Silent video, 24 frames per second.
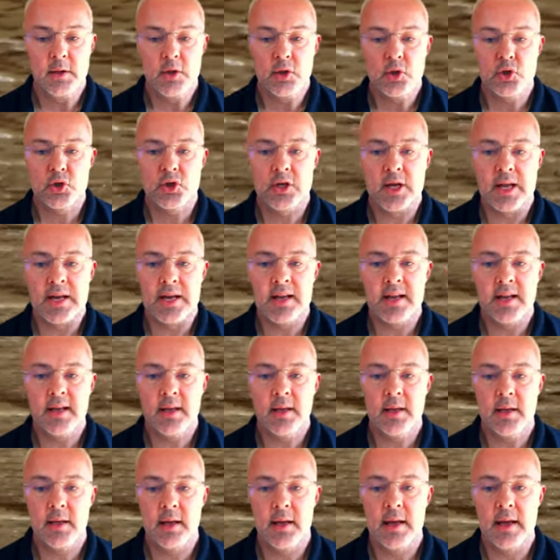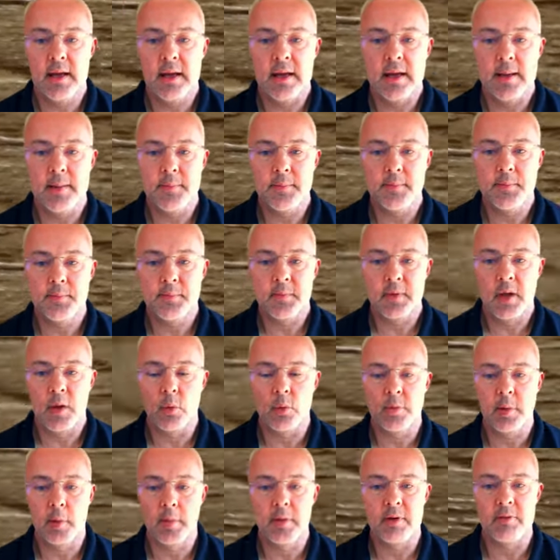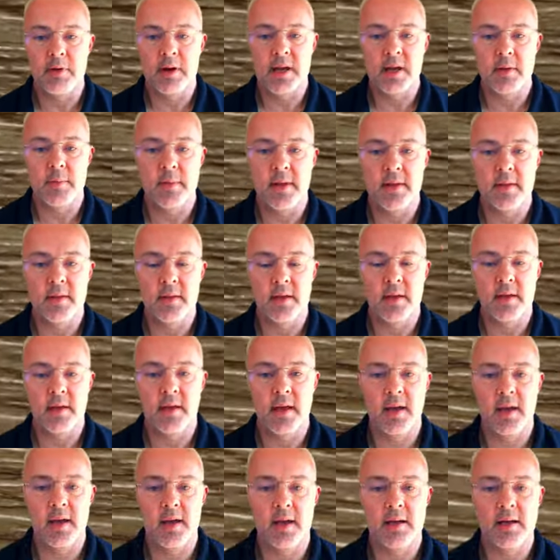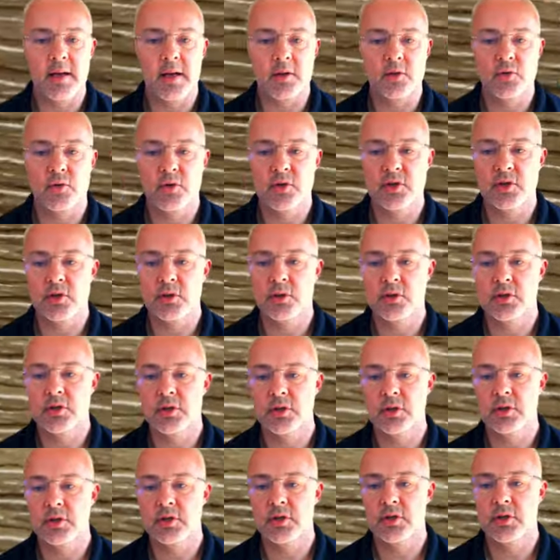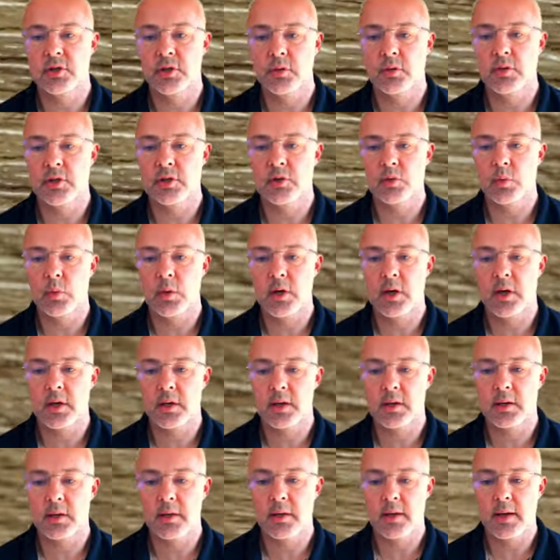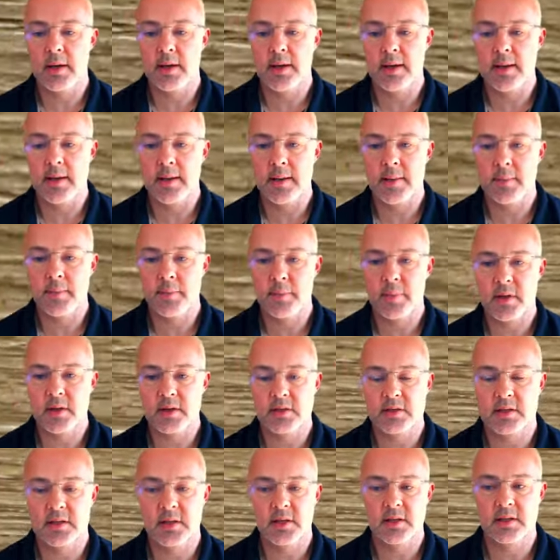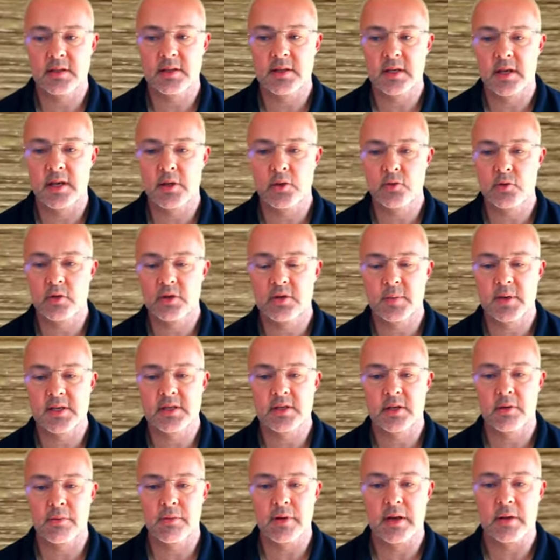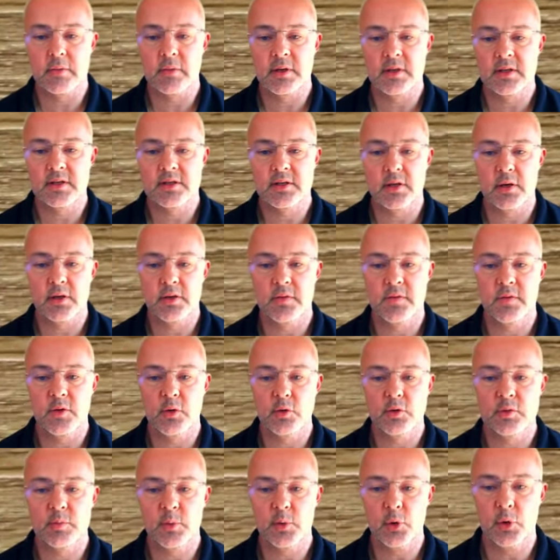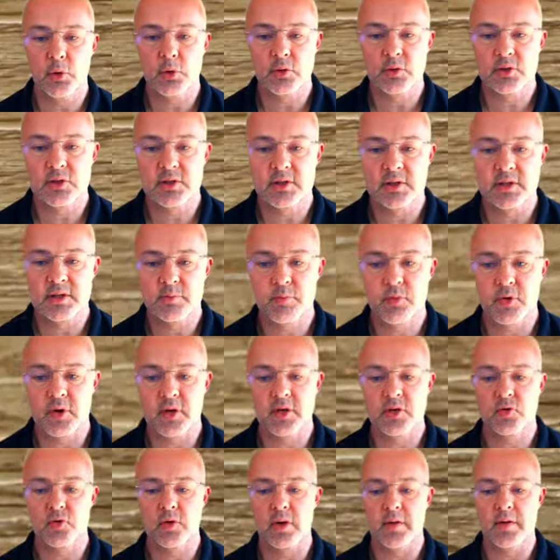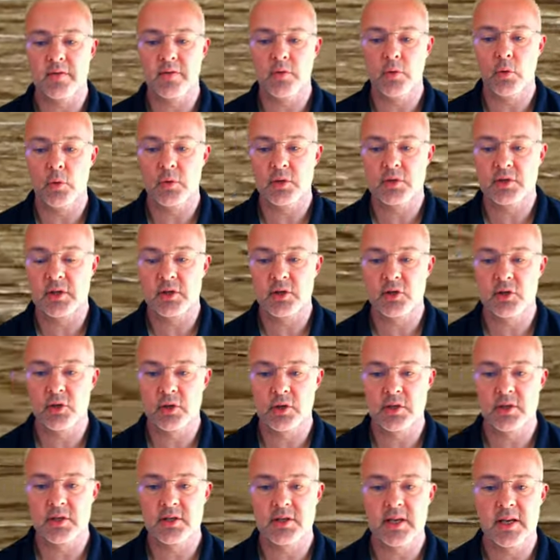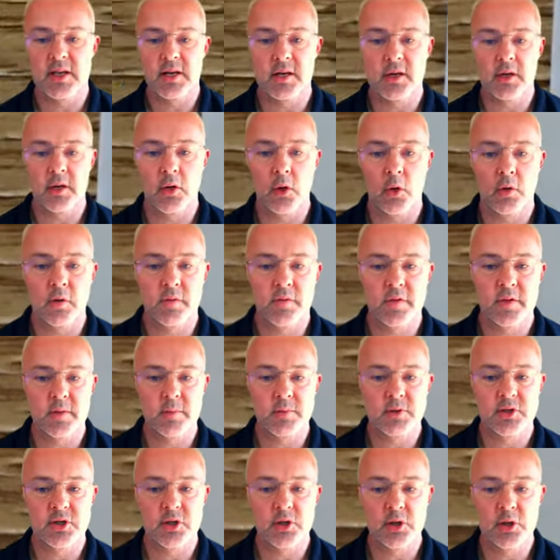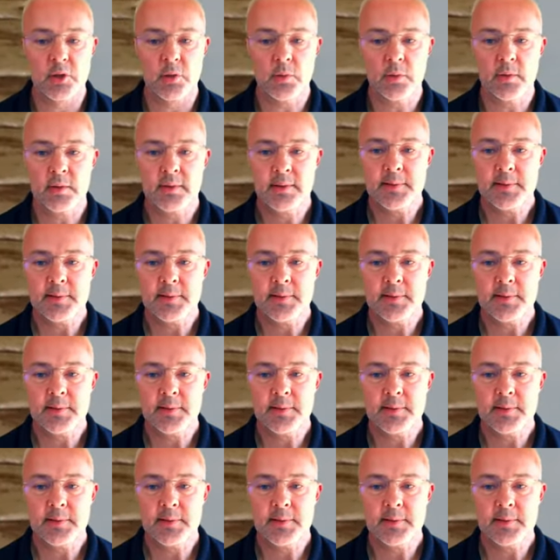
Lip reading: Shelly. I would probably recommend that you get an electrician to do this work, because it is dangerous messing around inside of fuse boards. It's pretty straightforward, so it shouldn't take long for them to do.